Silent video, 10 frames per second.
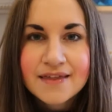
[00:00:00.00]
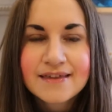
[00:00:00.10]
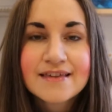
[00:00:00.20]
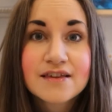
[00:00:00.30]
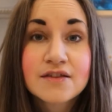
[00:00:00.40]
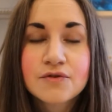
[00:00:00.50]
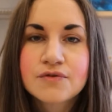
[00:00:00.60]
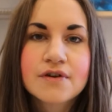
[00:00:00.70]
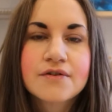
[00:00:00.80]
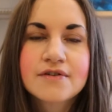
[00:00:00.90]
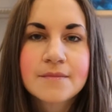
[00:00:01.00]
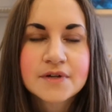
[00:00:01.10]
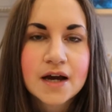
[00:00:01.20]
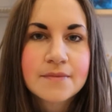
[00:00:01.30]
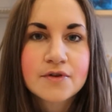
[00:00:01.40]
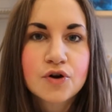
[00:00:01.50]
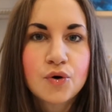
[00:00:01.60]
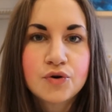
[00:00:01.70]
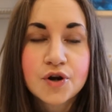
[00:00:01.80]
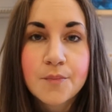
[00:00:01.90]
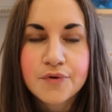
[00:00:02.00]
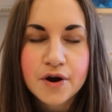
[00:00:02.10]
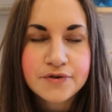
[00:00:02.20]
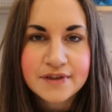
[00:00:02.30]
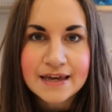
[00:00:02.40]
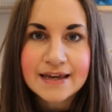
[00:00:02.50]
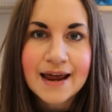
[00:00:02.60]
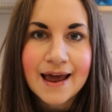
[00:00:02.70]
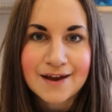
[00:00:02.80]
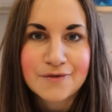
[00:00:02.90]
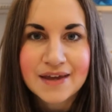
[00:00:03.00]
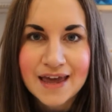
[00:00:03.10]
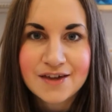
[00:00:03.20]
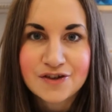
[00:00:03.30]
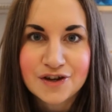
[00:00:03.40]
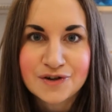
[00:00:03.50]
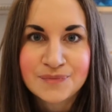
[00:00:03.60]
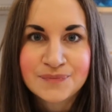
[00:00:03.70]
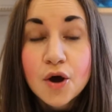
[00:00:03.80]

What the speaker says: This is also sometimes called protein aggregation.